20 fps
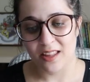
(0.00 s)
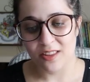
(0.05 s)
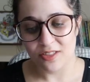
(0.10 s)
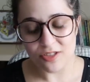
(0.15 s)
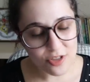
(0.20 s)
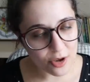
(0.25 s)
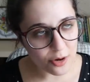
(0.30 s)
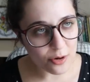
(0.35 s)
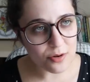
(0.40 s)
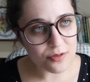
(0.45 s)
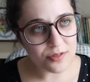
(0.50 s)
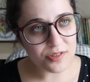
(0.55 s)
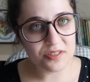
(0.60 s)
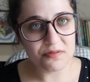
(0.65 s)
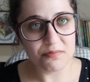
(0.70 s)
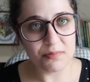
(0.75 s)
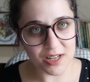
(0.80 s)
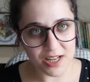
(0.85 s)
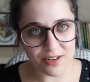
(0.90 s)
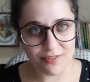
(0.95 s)
Those,
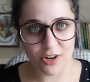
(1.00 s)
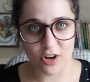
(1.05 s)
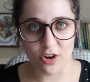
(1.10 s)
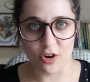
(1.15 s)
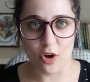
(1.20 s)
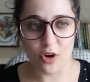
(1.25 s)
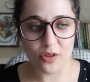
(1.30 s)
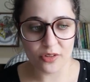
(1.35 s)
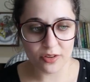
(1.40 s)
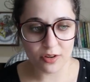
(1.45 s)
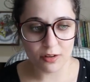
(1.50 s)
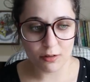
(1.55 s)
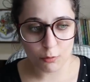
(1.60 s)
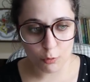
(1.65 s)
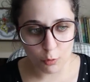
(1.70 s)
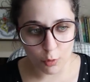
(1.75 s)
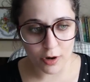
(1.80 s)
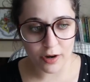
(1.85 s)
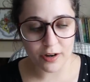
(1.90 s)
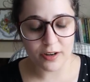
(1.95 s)
believe it or not,
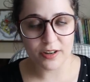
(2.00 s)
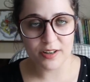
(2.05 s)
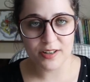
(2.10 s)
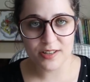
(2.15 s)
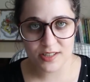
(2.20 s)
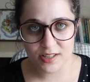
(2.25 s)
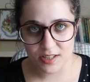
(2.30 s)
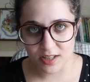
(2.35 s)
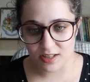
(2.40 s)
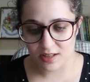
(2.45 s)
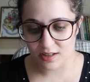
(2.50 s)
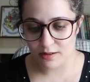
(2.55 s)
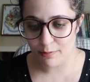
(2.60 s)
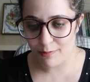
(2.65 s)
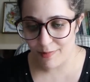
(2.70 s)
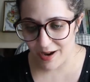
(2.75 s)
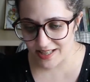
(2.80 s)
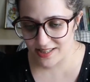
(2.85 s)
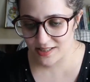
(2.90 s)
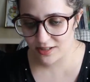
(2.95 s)
were considered
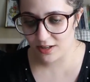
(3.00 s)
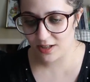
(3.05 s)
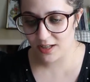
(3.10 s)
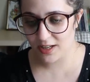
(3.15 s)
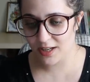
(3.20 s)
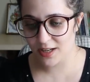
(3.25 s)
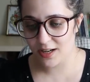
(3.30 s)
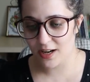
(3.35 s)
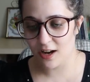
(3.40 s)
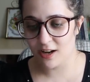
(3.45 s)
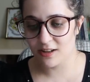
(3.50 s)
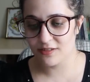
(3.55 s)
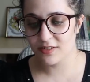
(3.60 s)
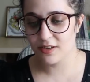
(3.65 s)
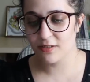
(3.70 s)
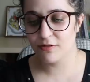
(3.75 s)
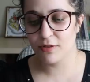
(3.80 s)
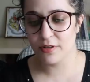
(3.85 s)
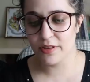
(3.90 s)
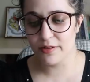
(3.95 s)
masculine enough
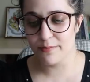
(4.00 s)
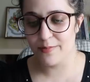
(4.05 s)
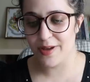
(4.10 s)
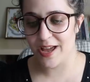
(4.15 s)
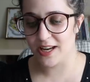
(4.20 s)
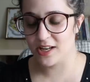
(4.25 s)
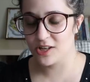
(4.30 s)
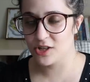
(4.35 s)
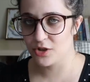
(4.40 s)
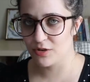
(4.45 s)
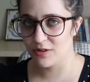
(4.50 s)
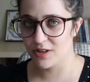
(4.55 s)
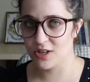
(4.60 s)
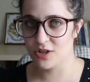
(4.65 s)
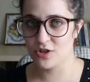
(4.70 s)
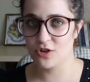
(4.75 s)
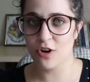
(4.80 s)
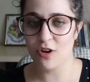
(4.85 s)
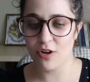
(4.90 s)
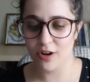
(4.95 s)
for the men to
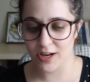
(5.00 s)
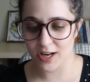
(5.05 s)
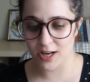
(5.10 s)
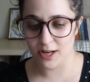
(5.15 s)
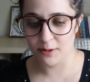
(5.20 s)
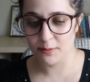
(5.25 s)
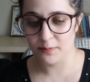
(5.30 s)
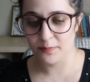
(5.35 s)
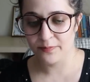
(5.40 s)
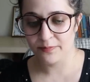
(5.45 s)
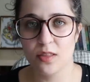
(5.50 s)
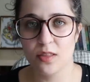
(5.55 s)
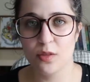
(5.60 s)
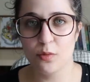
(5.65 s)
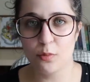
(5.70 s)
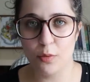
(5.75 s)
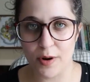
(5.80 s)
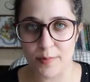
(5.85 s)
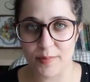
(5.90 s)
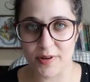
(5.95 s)
enjoy.
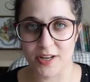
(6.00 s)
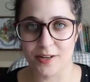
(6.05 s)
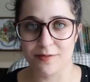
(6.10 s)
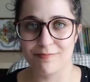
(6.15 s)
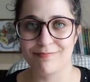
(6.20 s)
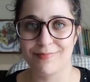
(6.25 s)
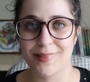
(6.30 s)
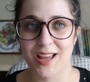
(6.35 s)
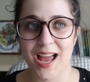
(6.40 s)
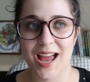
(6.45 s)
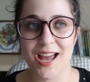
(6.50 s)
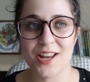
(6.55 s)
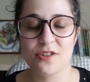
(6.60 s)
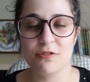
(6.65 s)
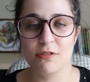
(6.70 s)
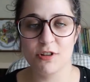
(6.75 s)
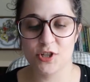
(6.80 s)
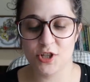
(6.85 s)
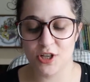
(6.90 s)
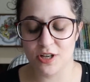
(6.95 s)
The women had
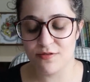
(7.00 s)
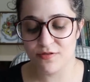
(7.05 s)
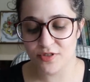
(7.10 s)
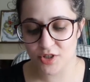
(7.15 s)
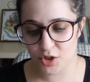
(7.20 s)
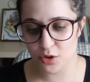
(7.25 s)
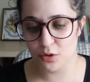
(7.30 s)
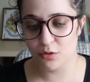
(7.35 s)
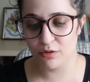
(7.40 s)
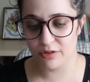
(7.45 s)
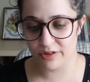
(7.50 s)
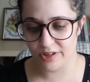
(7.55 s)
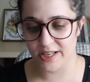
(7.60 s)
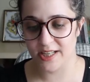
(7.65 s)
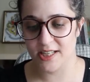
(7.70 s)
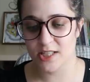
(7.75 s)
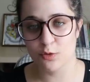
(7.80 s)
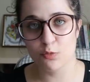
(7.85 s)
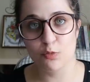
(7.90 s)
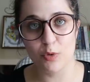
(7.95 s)
to achieve two
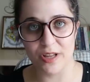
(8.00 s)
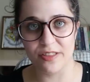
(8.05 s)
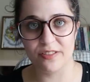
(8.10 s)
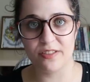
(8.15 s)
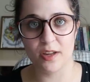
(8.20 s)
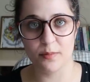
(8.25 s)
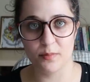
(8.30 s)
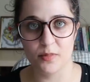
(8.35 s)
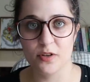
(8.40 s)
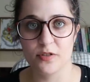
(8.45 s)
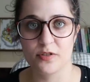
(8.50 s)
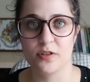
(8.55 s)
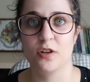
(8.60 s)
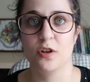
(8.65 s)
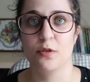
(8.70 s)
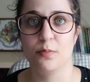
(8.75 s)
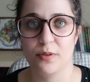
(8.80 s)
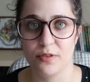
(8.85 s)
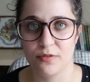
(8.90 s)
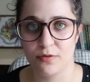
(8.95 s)
things with their
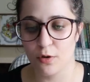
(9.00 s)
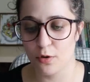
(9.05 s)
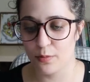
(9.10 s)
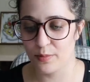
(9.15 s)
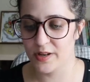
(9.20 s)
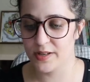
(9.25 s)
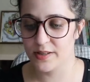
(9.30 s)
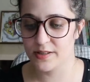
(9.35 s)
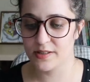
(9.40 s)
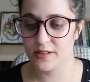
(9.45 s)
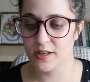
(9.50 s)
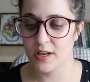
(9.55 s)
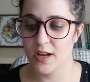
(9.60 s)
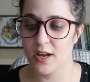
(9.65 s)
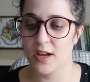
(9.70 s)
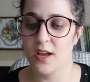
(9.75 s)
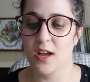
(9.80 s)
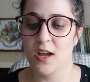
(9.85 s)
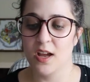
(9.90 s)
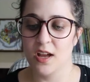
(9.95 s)
musical performance.
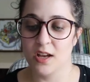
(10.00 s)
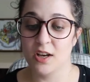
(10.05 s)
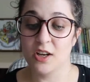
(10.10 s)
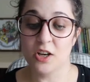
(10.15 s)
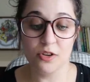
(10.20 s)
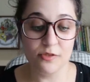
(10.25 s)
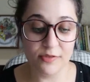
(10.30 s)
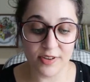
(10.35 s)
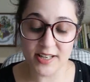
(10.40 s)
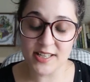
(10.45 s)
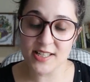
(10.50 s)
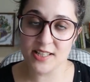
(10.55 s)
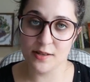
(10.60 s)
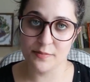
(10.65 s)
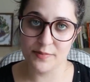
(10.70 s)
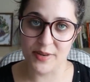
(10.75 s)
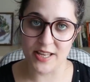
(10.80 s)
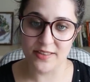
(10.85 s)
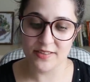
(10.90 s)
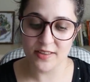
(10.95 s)
Convince the
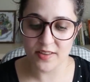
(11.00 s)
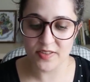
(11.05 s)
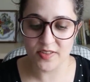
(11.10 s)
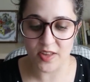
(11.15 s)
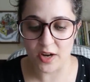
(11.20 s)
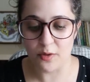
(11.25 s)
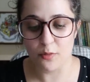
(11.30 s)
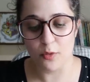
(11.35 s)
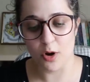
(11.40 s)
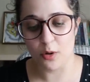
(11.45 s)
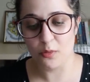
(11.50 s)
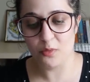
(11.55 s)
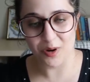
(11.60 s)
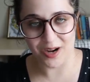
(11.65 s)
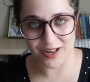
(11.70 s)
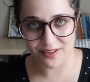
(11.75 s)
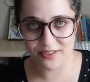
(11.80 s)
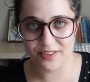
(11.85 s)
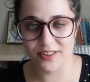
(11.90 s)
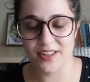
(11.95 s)
men that they were
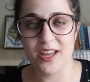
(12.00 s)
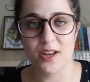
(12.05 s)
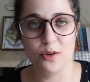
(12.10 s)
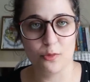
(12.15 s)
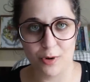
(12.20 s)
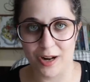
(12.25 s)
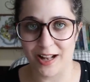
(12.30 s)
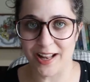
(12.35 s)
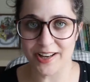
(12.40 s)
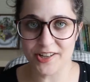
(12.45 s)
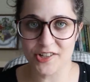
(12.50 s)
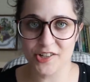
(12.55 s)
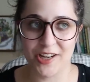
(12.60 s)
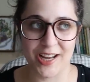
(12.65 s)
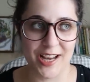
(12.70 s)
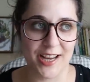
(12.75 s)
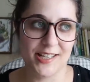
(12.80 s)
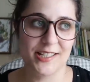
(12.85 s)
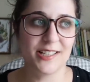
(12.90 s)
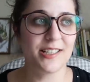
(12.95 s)
wealthy and
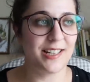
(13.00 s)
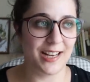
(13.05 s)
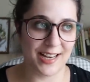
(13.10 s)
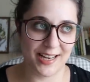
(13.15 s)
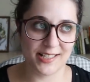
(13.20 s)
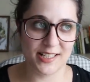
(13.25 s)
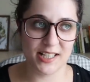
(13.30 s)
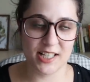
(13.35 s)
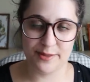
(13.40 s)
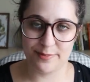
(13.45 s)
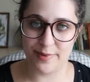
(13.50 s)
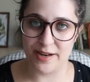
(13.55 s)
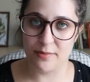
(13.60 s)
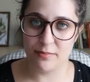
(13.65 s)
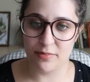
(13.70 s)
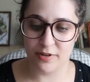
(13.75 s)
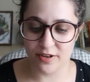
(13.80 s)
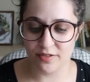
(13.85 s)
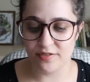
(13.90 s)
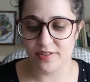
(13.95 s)
well-educated, as
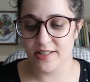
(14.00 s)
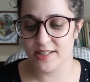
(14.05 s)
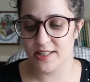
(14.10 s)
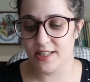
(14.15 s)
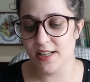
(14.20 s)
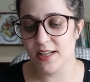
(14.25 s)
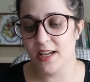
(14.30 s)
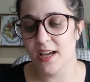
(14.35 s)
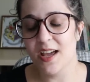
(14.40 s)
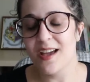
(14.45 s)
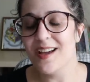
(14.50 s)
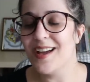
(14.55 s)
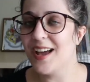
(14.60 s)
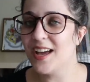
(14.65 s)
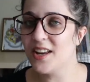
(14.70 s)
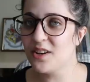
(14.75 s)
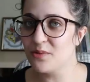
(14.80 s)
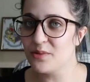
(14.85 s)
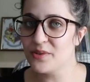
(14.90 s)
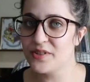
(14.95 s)
explained previously,
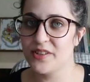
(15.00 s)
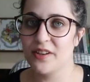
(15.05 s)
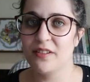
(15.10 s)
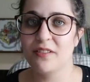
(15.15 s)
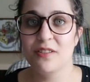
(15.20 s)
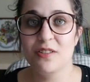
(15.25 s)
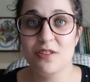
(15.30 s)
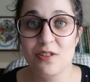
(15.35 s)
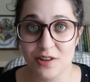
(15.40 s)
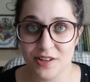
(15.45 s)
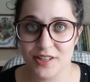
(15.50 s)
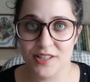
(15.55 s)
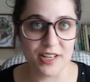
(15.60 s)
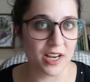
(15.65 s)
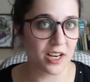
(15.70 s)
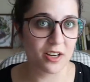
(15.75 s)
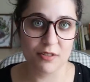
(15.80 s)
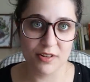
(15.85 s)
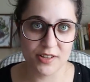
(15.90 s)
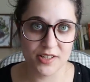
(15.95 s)
and also look
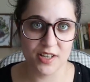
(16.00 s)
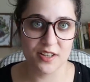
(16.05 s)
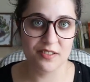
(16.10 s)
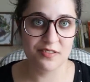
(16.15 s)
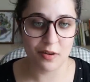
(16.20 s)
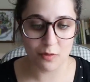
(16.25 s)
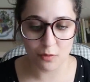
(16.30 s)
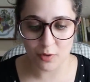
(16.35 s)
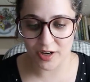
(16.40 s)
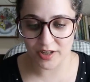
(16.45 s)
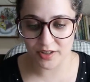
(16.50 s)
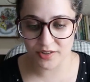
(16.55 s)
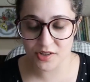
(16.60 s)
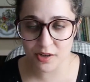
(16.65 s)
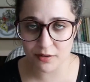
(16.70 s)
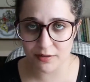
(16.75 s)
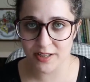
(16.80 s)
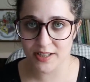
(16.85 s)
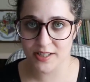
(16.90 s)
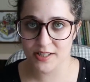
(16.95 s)
decorative while
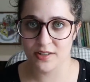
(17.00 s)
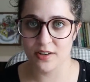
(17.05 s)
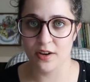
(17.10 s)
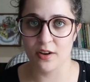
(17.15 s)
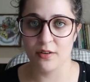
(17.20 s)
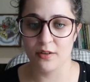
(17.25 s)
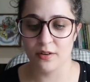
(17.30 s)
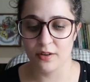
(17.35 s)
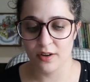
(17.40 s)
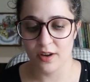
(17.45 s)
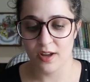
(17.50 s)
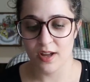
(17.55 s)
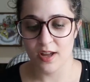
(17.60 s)
doing so.